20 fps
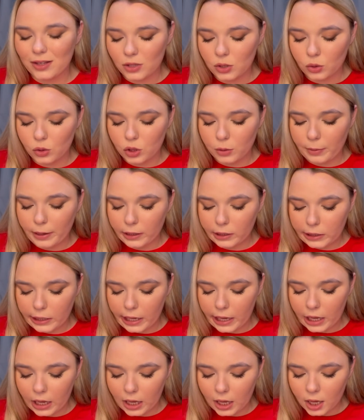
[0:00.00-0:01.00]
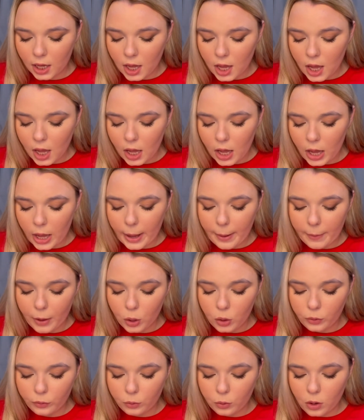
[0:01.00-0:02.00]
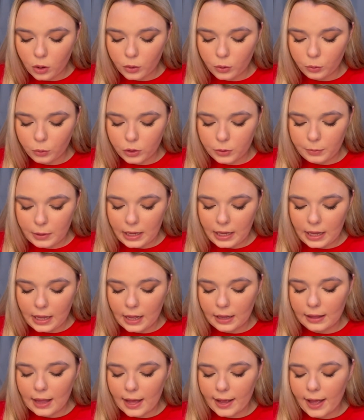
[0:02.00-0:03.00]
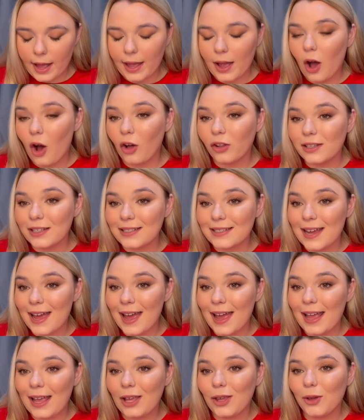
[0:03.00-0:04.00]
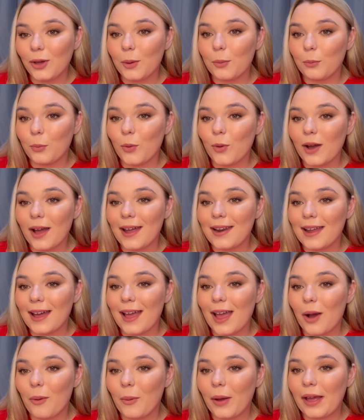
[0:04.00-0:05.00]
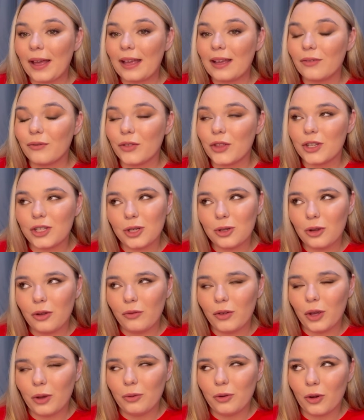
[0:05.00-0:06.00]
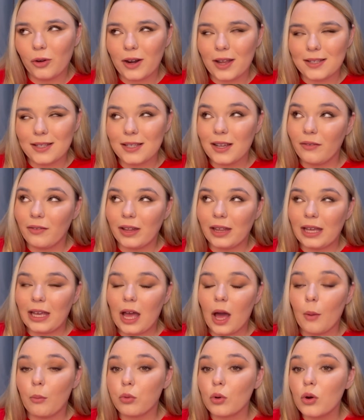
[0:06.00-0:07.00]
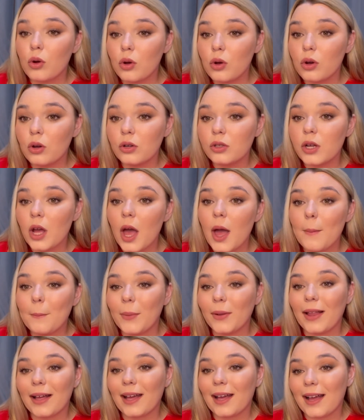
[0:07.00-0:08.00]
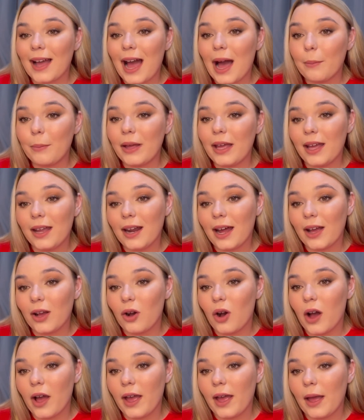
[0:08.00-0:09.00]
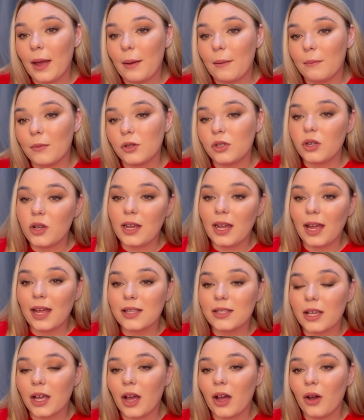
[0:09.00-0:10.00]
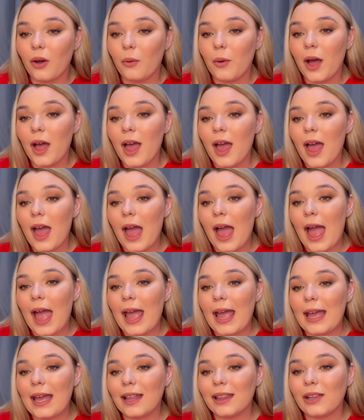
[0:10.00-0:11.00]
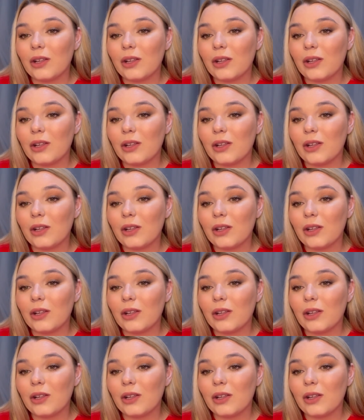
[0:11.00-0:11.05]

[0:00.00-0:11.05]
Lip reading: such a bad year. Another one would be like a holiday. You can book a night away for the two of you, not necessarily abroad, but like a cabin. I got him 2 years ago a